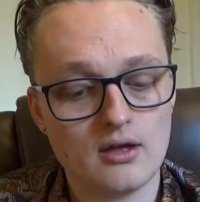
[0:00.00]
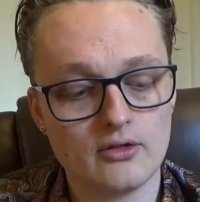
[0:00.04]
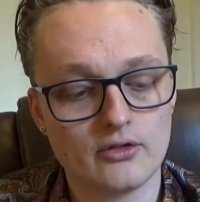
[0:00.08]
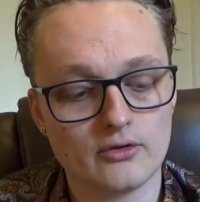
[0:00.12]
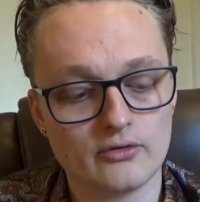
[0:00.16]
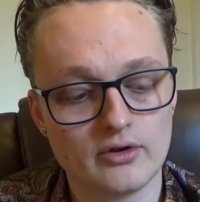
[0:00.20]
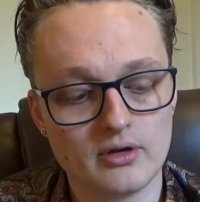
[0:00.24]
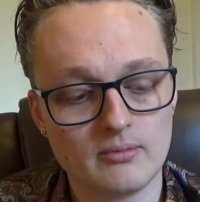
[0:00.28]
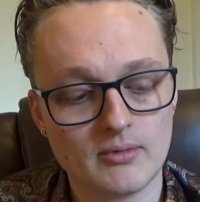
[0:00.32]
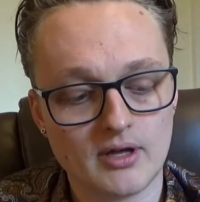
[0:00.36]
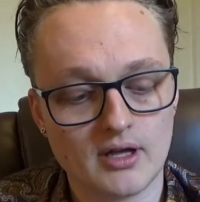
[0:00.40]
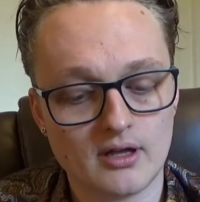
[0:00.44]

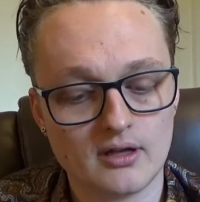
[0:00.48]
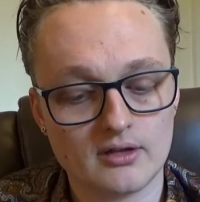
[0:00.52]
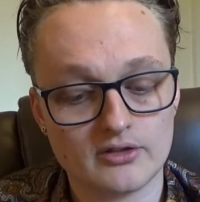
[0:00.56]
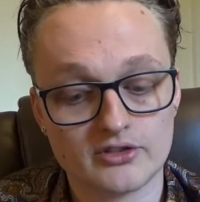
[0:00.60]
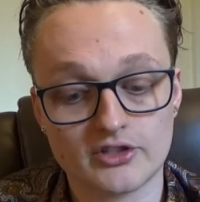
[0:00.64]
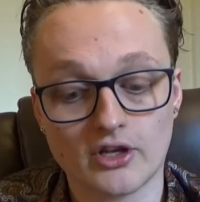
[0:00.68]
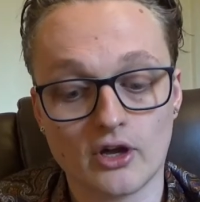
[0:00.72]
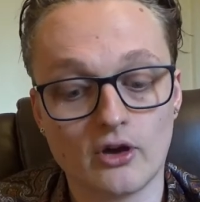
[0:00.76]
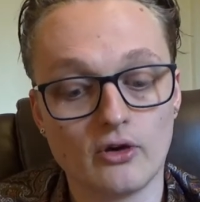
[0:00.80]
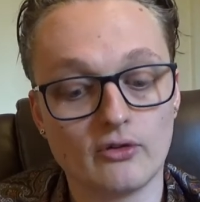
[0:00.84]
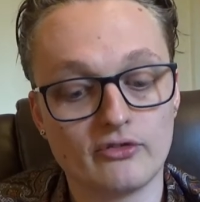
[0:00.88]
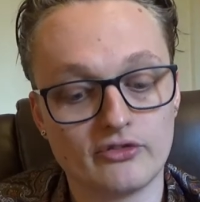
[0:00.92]
The remake,
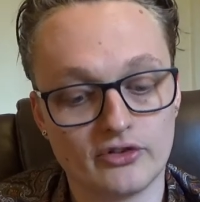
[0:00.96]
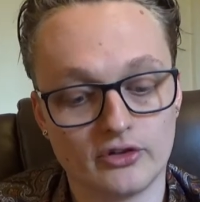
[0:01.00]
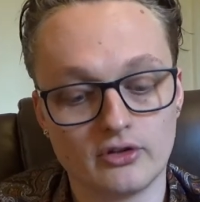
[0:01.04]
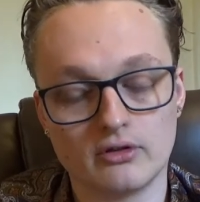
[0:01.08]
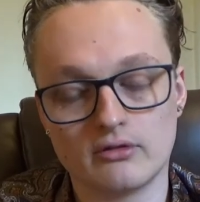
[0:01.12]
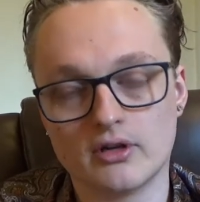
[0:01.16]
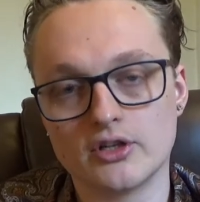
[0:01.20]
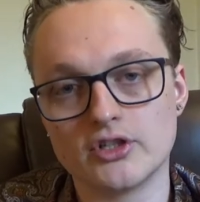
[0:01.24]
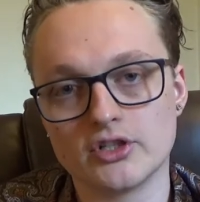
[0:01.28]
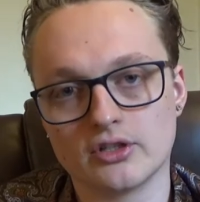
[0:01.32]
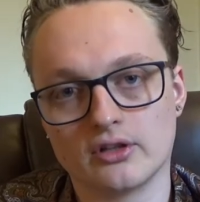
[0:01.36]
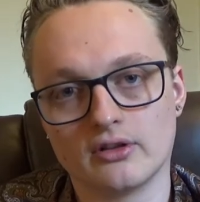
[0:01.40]
so for the
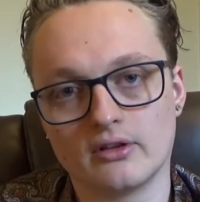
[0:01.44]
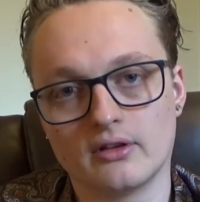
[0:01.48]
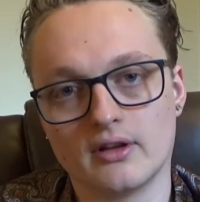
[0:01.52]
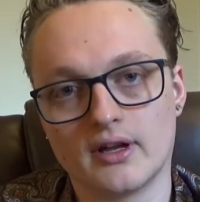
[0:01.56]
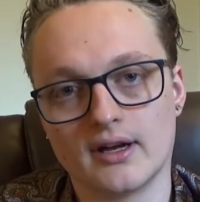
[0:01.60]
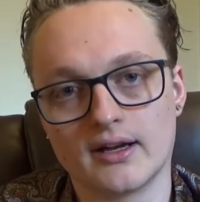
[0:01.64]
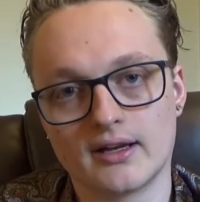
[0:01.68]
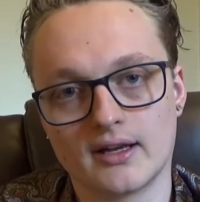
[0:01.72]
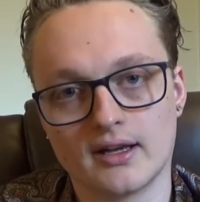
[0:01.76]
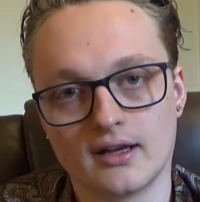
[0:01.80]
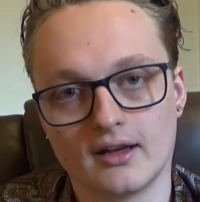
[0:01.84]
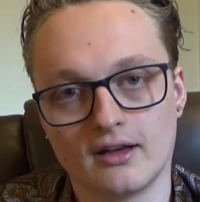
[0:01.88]
original
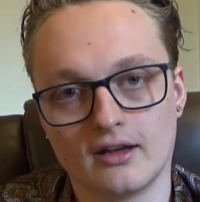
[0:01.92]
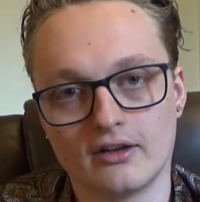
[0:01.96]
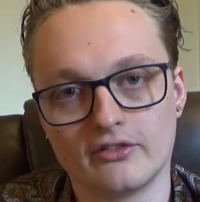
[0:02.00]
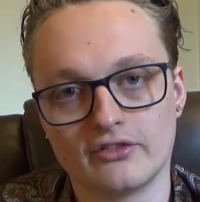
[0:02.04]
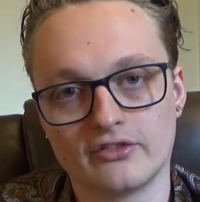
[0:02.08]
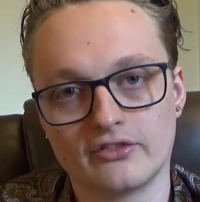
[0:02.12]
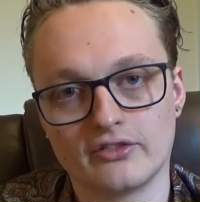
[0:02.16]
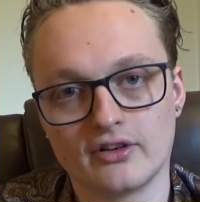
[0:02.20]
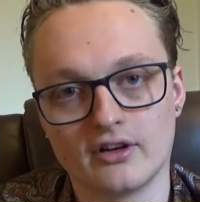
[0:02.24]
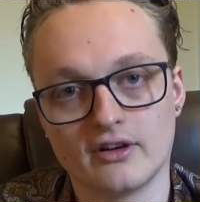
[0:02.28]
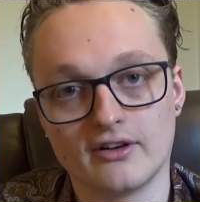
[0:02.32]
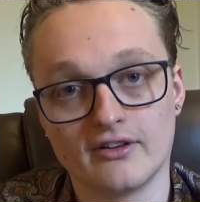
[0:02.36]
I gave
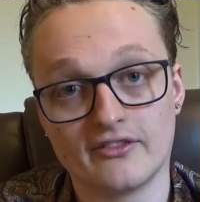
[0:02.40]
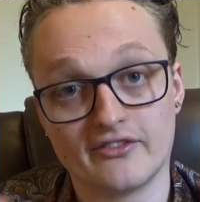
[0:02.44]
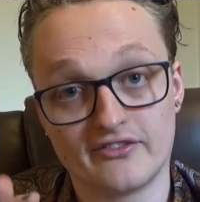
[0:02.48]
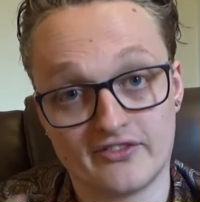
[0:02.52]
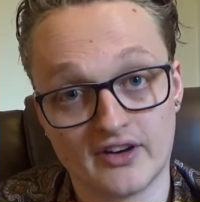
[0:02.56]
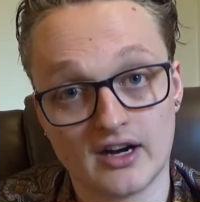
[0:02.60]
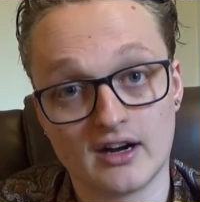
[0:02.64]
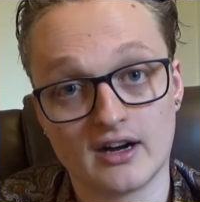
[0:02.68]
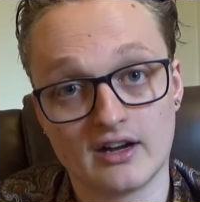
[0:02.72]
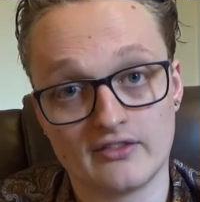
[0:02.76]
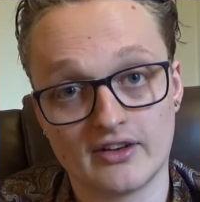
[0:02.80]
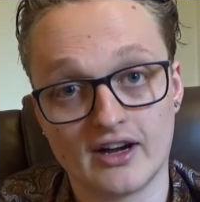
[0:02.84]

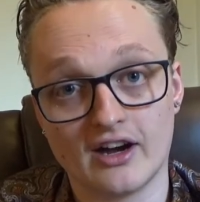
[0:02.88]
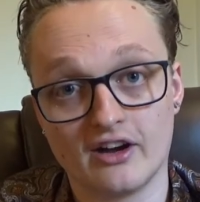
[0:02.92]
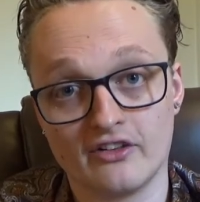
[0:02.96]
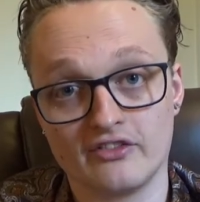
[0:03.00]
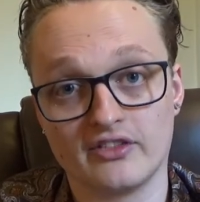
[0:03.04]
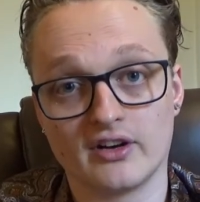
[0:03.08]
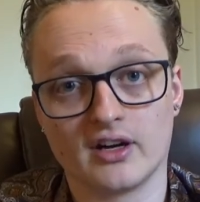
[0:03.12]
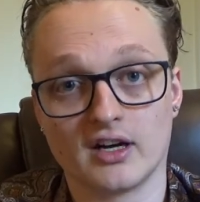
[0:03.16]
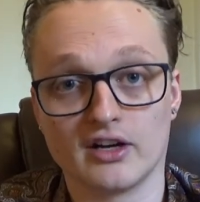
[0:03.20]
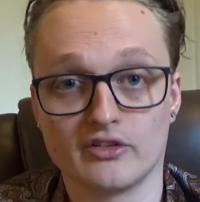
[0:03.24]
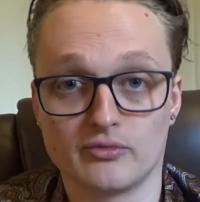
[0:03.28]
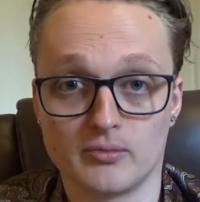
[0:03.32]
5 out
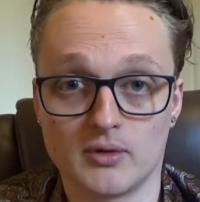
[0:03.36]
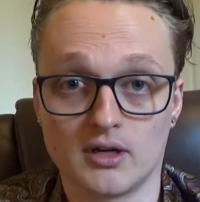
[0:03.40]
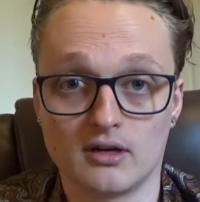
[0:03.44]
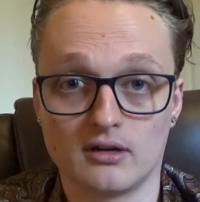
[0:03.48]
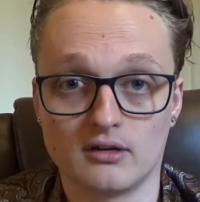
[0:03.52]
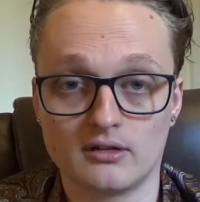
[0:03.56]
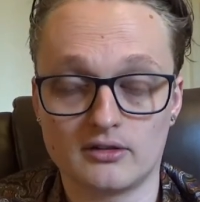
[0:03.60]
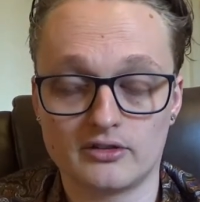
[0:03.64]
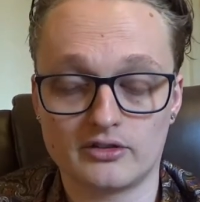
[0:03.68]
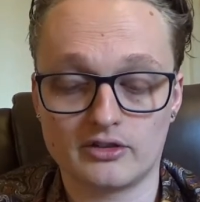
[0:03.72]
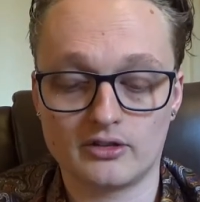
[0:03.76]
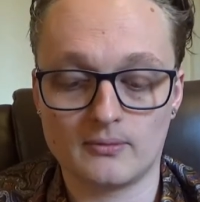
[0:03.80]
of 5
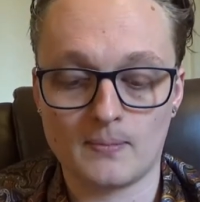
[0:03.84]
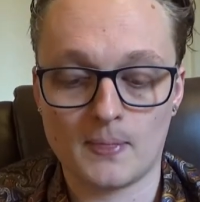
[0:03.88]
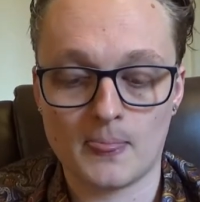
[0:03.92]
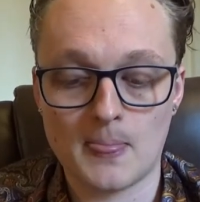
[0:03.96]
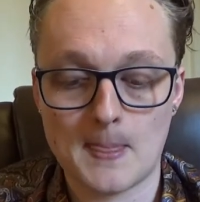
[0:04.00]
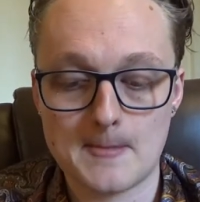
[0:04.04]
marks.